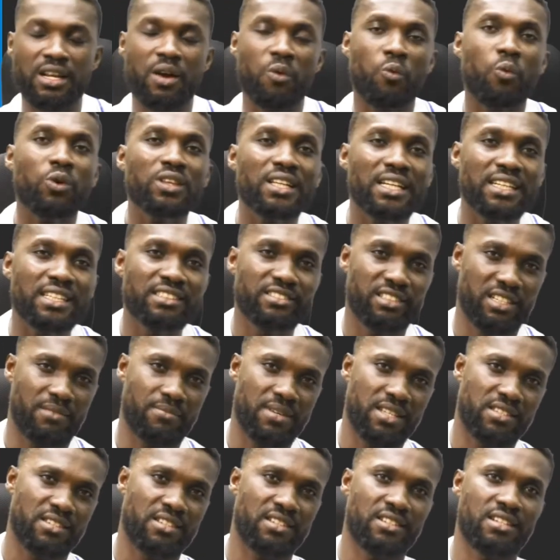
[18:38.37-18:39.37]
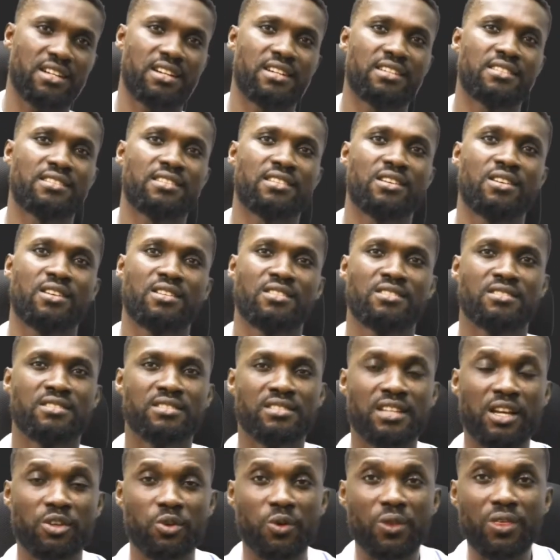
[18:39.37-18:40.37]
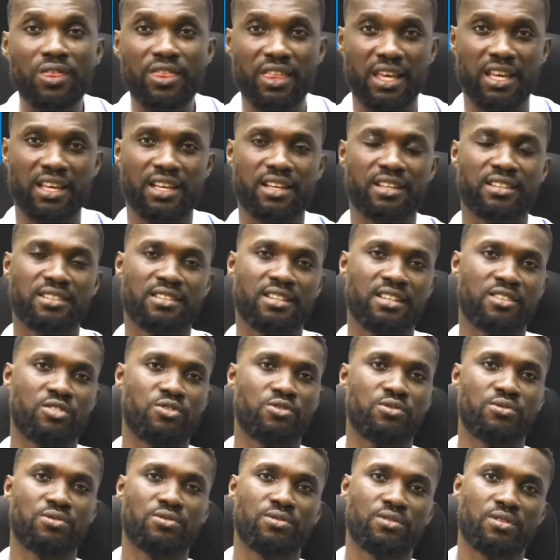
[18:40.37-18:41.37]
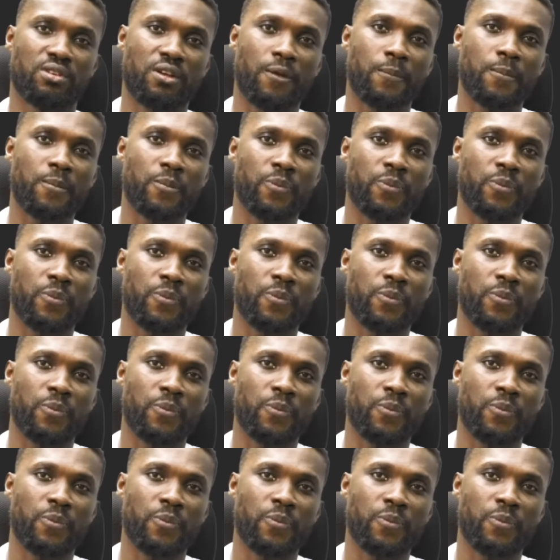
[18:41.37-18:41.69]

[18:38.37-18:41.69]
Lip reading: Now, what are the three materials that you think they used?